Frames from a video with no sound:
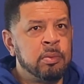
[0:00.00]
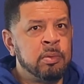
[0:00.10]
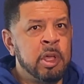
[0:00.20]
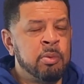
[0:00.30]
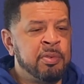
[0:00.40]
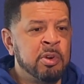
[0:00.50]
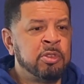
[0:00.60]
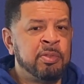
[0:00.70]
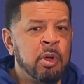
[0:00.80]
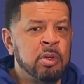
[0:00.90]
Yeah,
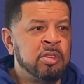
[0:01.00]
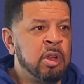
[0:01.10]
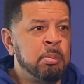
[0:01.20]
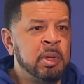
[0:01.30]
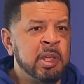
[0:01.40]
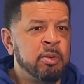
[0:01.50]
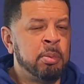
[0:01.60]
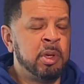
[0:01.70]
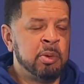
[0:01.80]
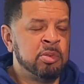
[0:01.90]
first of all, he was an
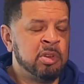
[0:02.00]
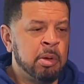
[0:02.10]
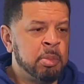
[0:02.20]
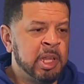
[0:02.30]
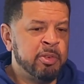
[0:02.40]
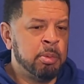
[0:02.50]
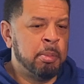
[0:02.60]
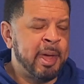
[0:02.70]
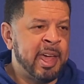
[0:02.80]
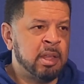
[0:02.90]
unbelievable
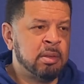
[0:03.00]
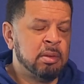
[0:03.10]
man.